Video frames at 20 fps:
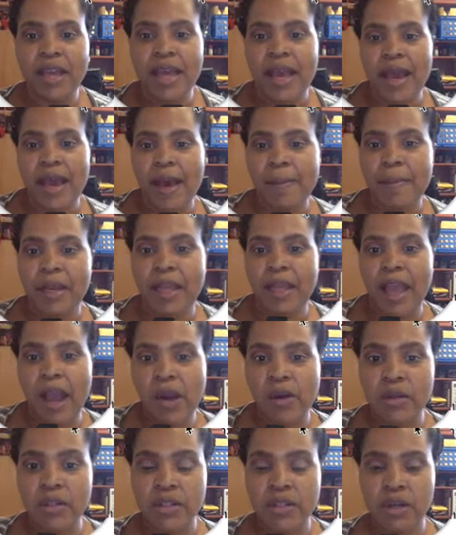How many
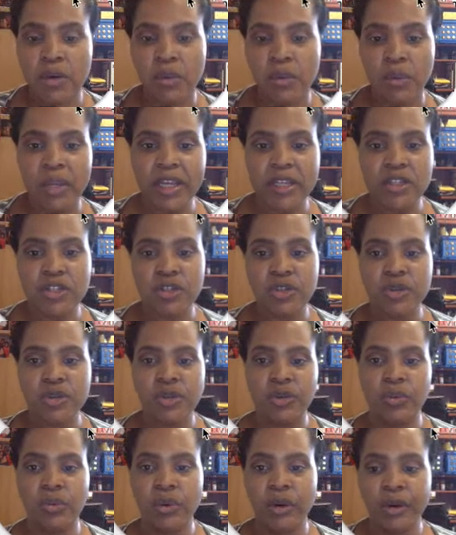hours a week do
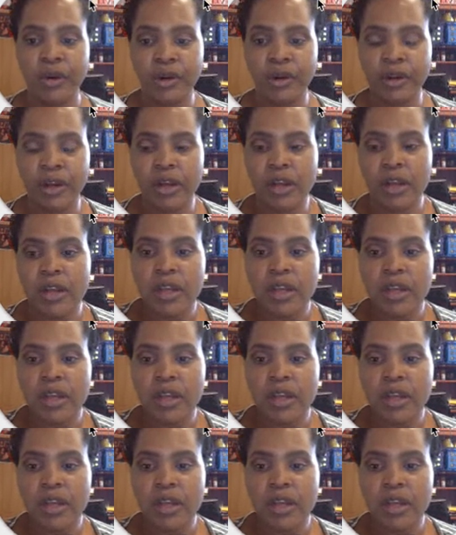you work?